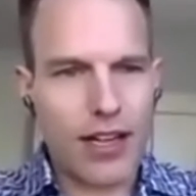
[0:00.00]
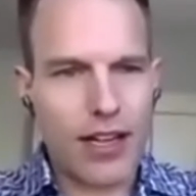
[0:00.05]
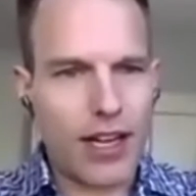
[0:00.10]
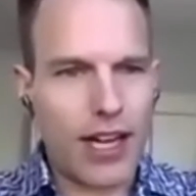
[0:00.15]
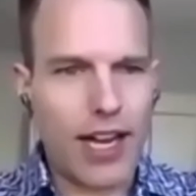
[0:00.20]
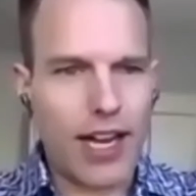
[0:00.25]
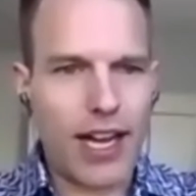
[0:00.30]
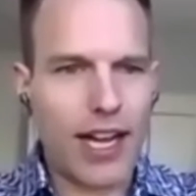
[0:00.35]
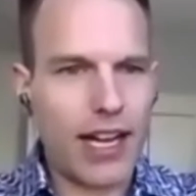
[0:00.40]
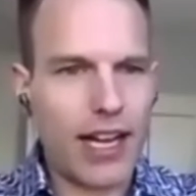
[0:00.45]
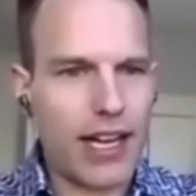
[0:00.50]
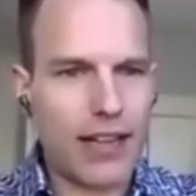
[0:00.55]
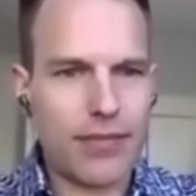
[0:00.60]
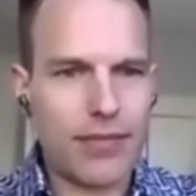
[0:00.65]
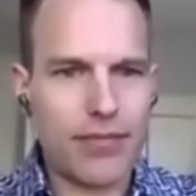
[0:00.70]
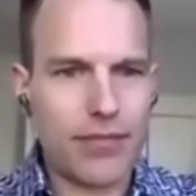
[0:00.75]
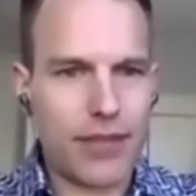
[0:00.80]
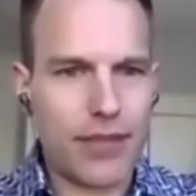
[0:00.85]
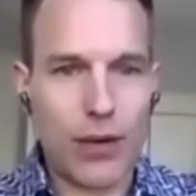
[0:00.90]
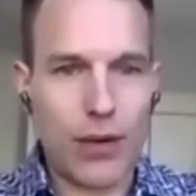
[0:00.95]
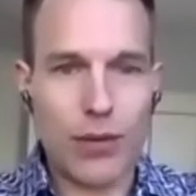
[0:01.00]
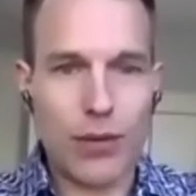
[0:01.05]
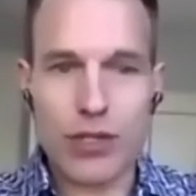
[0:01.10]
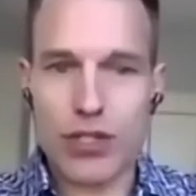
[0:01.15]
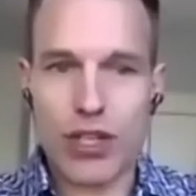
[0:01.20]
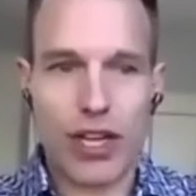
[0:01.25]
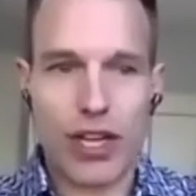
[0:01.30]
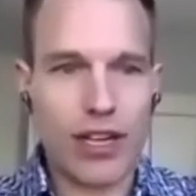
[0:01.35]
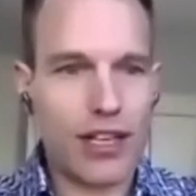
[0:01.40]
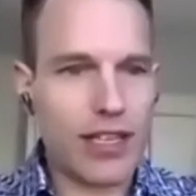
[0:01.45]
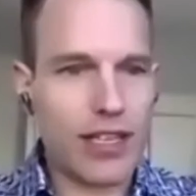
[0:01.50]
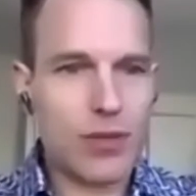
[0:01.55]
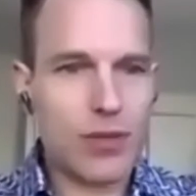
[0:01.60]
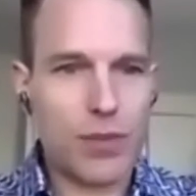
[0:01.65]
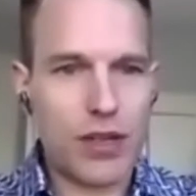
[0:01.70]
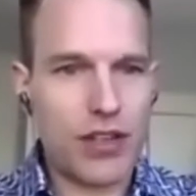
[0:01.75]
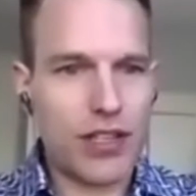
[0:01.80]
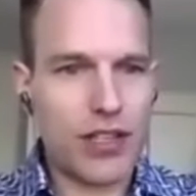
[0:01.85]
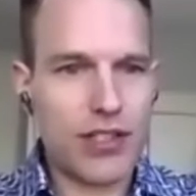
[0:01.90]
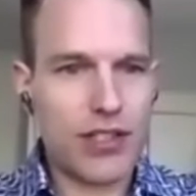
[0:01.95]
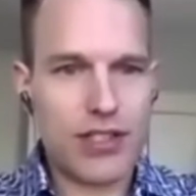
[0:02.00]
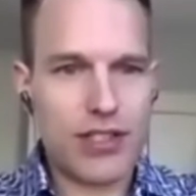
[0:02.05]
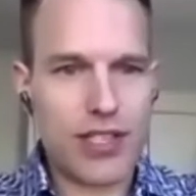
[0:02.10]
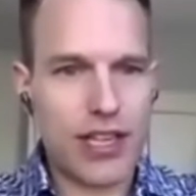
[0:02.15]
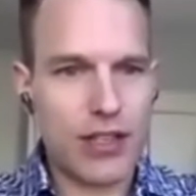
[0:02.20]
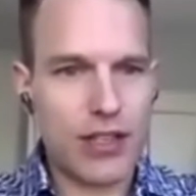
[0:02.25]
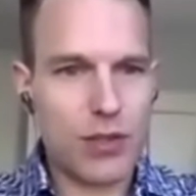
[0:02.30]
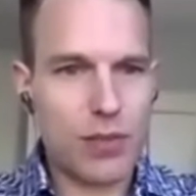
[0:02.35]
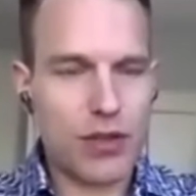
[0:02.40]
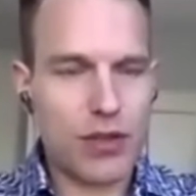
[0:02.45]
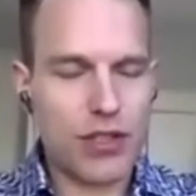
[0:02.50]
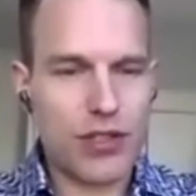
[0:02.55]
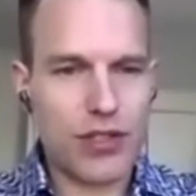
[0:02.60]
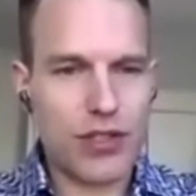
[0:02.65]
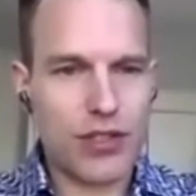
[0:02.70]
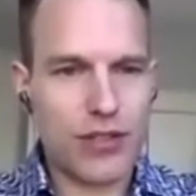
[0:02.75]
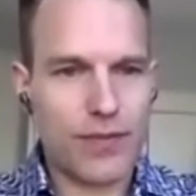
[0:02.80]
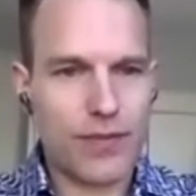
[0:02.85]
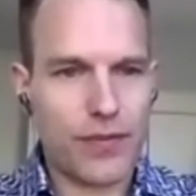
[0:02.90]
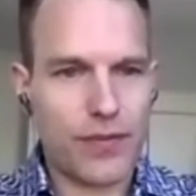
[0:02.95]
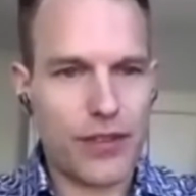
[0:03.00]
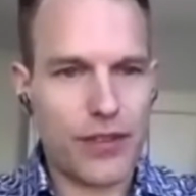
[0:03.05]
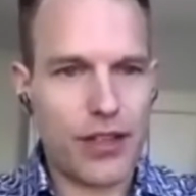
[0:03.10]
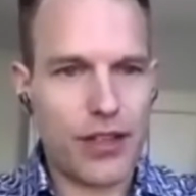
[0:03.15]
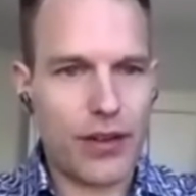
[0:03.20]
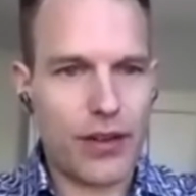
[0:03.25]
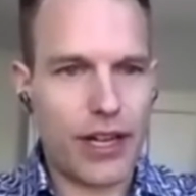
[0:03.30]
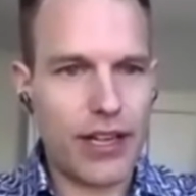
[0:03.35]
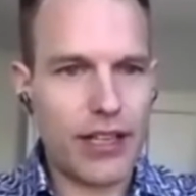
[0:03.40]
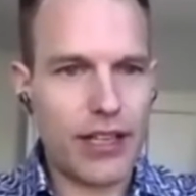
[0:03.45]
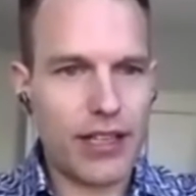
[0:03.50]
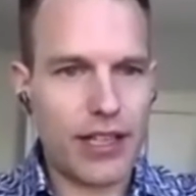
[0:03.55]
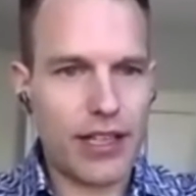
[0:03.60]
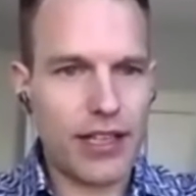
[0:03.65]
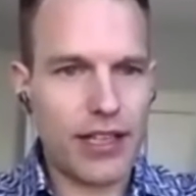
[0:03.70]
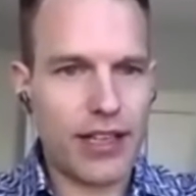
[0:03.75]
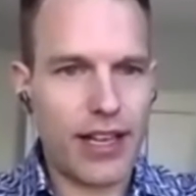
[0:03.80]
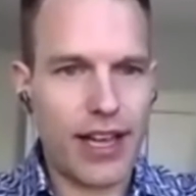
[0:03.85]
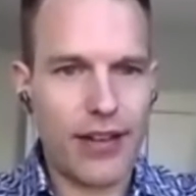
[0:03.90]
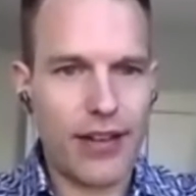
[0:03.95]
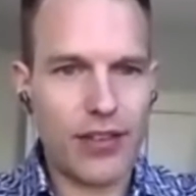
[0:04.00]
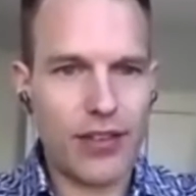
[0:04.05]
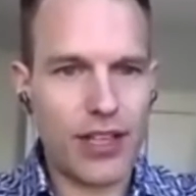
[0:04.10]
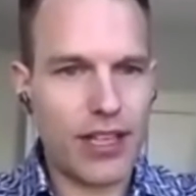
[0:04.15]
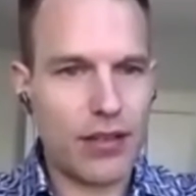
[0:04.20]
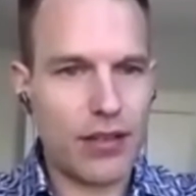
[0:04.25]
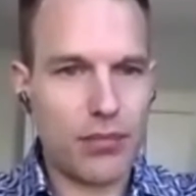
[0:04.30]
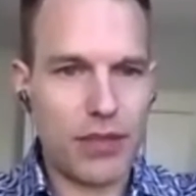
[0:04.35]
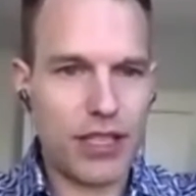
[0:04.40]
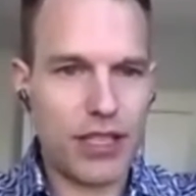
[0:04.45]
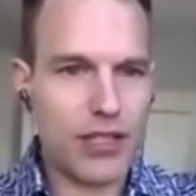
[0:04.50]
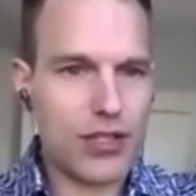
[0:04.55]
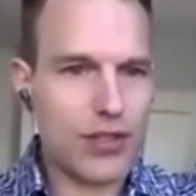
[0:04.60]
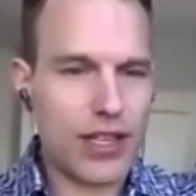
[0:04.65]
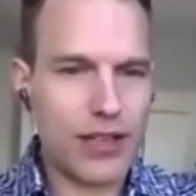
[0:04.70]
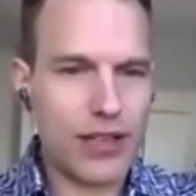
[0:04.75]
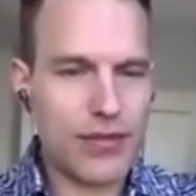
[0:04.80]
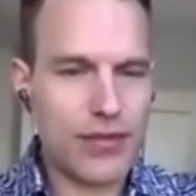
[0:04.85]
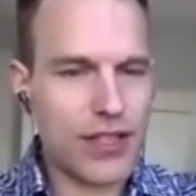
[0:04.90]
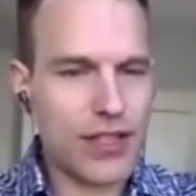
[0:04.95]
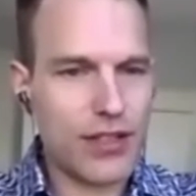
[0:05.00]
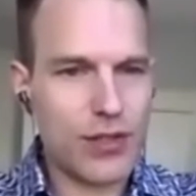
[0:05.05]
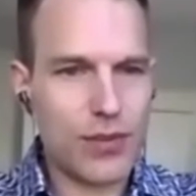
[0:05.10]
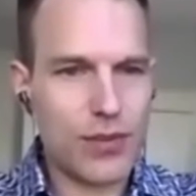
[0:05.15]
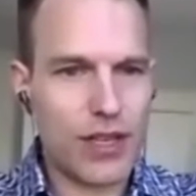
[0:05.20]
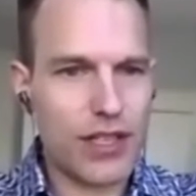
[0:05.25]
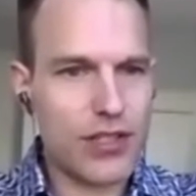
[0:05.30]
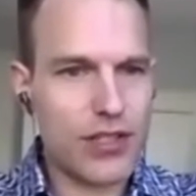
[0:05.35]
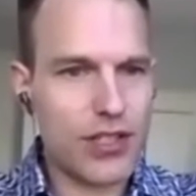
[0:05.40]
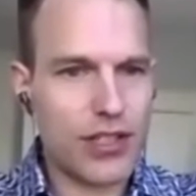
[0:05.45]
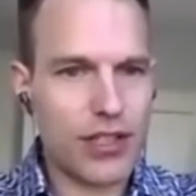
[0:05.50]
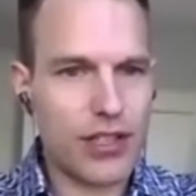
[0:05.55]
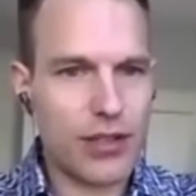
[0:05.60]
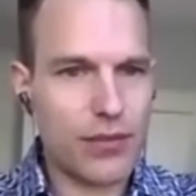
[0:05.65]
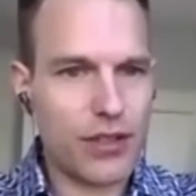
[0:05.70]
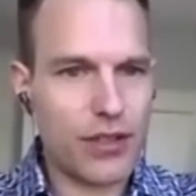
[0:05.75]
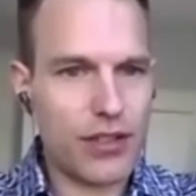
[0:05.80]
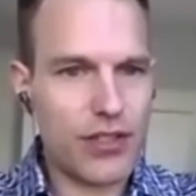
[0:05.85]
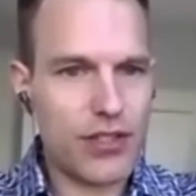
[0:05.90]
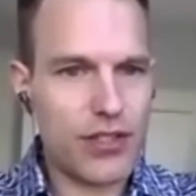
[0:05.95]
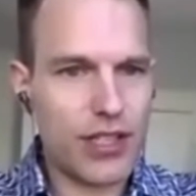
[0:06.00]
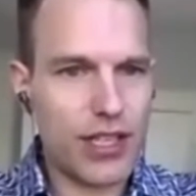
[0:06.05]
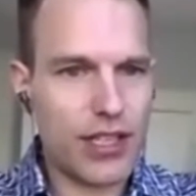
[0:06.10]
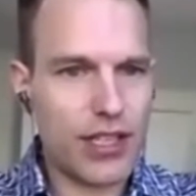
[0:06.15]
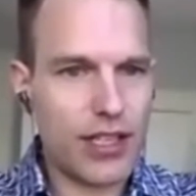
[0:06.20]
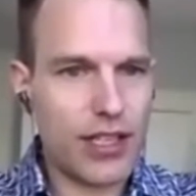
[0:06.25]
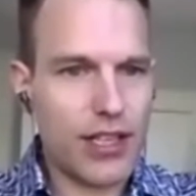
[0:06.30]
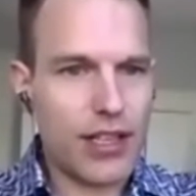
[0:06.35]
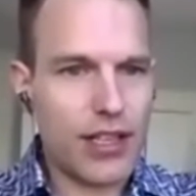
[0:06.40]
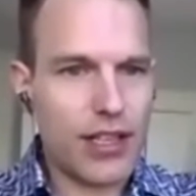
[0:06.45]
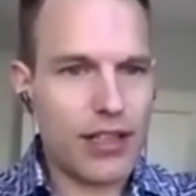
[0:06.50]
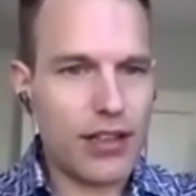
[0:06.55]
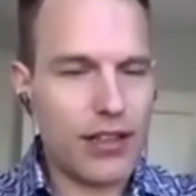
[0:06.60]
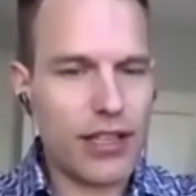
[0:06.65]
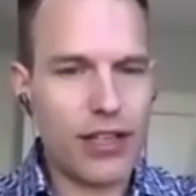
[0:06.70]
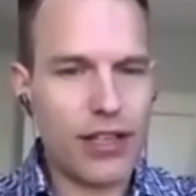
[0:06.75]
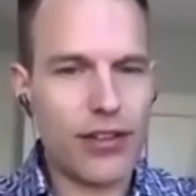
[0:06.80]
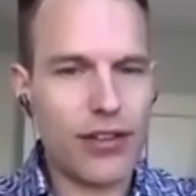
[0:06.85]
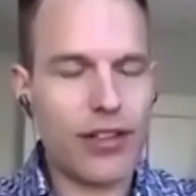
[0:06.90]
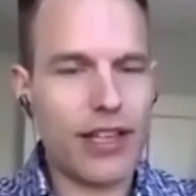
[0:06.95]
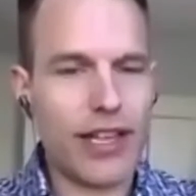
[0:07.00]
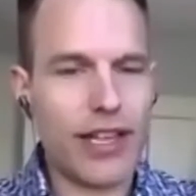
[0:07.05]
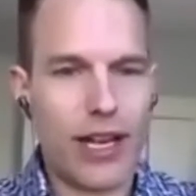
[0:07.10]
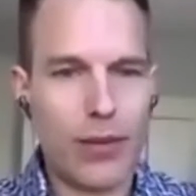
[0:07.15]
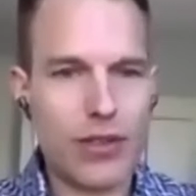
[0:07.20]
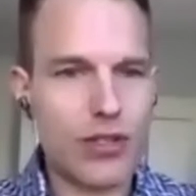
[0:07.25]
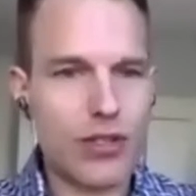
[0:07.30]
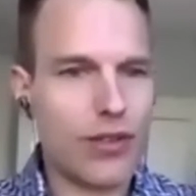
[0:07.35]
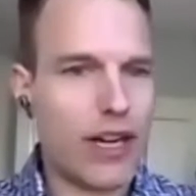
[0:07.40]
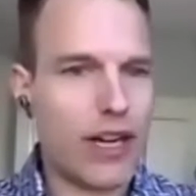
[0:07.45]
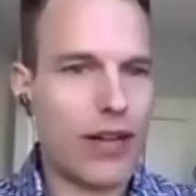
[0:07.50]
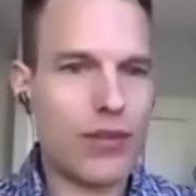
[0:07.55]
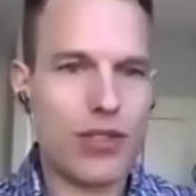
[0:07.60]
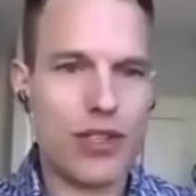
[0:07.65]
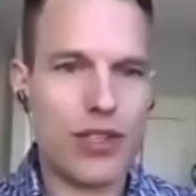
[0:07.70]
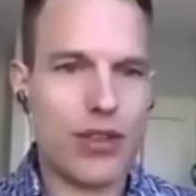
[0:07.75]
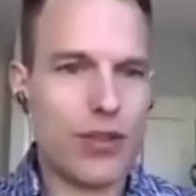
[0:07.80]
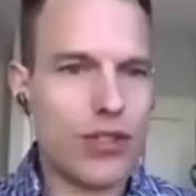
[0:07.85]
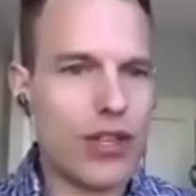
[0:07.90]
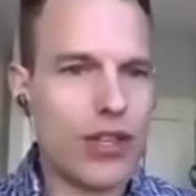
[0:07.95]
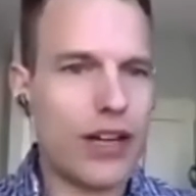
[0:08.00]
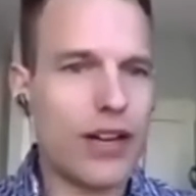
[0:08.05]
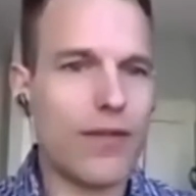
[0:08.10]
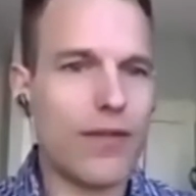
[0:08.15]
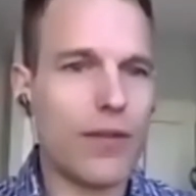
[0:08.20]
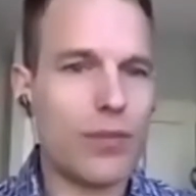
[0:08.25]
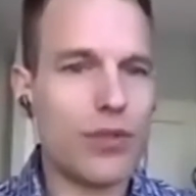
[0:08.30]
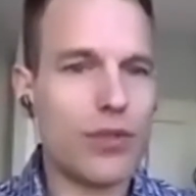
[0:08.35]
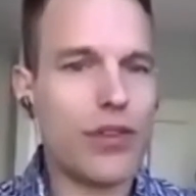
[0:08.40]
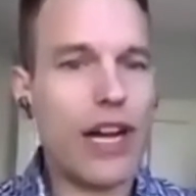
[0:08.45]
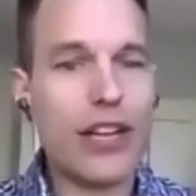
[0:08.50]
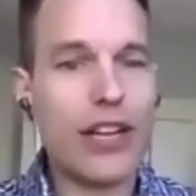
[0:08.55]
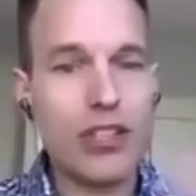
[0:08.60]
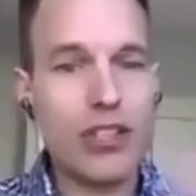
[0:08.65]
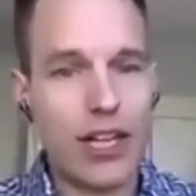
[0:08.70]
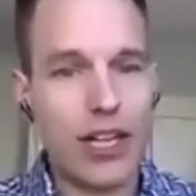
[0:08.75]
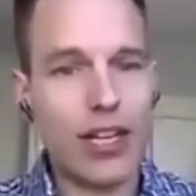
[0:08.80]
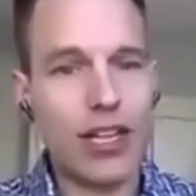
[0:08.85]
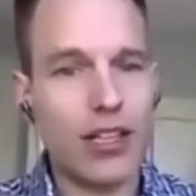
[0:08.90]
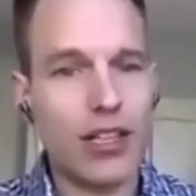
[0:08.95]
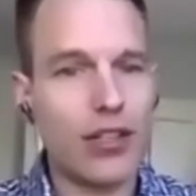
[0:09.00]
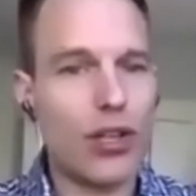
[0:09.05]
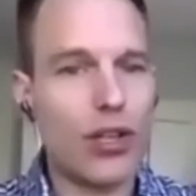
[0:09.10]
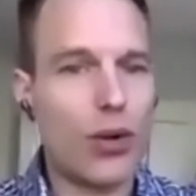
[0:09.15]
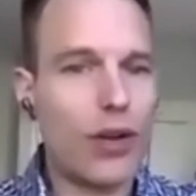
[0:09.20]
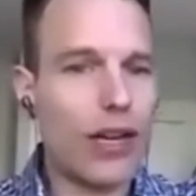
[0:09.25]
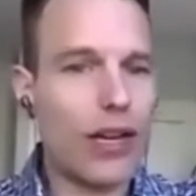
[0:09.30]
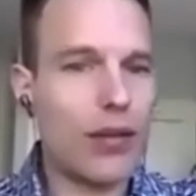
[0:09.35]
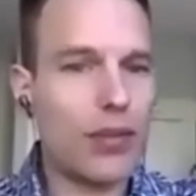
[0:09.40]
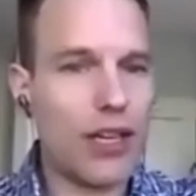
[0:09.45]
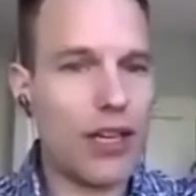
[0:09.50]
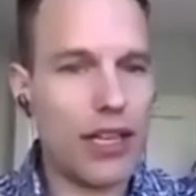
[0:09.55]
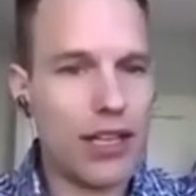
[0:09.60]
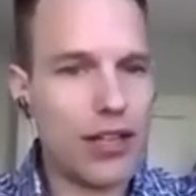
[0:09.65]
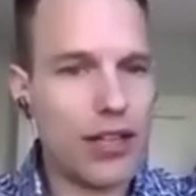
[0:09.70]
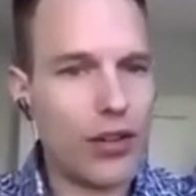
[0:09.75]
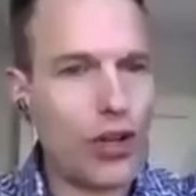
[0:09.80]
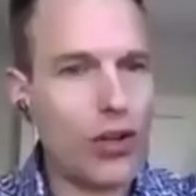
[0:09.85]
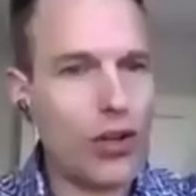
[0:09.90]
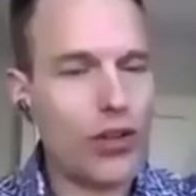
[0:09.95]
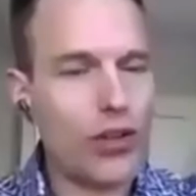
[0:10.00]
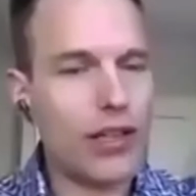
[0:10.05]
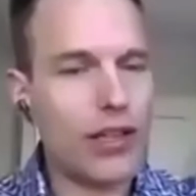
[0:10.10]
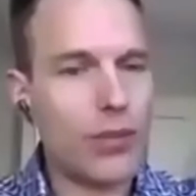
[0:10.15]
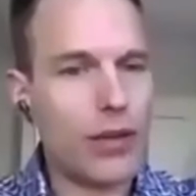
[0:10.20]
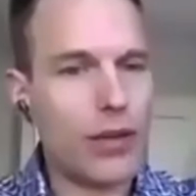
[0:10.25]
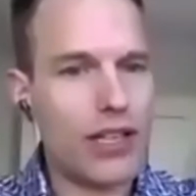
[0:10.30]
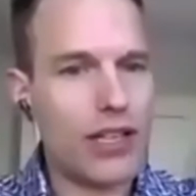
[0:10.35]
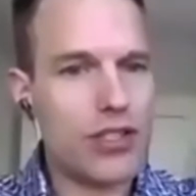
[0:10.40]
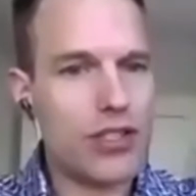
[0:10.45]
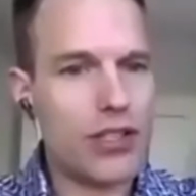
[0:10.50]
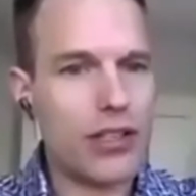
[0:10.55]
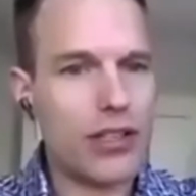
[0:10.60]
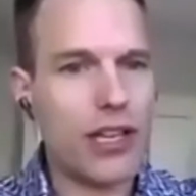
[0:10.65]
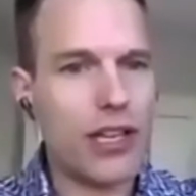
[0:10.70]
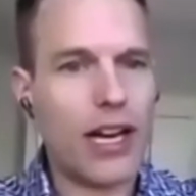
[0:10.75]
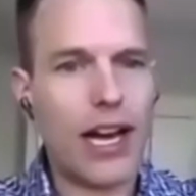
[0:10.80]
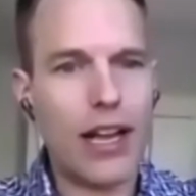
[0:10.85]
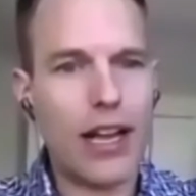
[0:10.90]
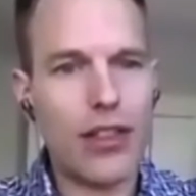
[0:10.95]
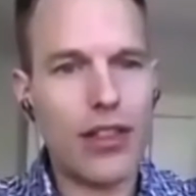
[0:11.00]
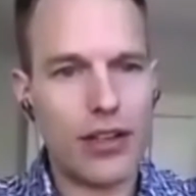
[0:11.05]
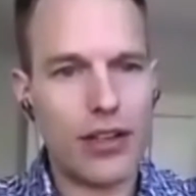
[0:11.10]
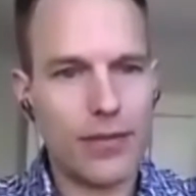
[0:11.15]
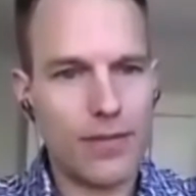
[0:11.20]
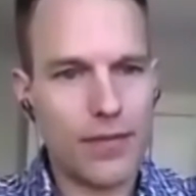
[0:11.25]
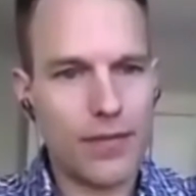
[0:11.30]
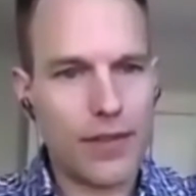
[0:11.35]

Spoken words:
not an experienced salesperson. I didn't have any administrative skills when I started in real estate. Literally, I was ground zero, starting from scratch, and I didn't know anybody here locally when I started either.